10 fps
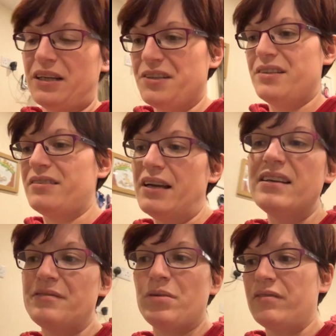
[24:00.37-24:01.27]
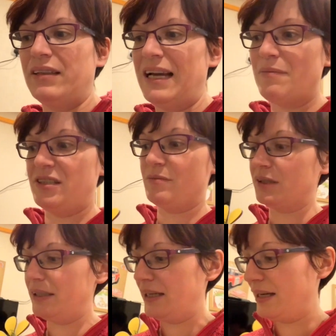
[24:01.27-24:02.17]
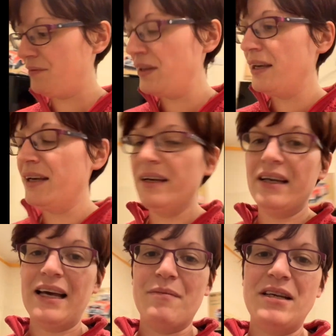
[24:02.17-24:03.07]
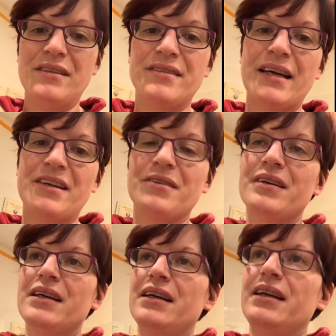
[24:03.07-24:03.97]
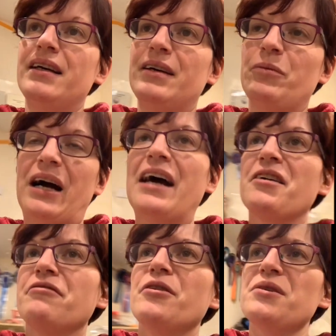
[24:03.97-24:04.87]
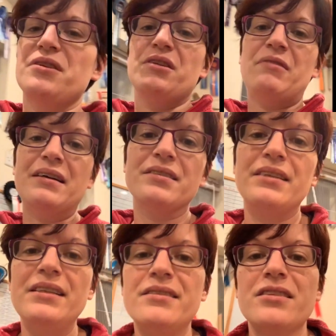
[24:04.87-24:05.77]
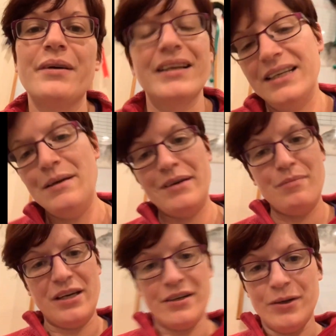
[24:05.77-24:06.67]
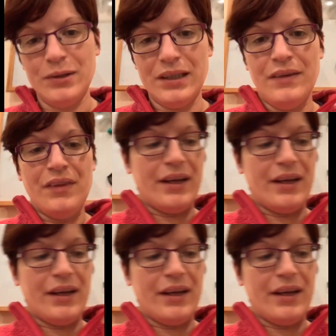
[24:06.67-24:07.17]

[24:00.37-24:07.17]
I should say. It's perfectly habitable in here. Instead, I can focus on the rat's needs, so I can keep it a bit cooler.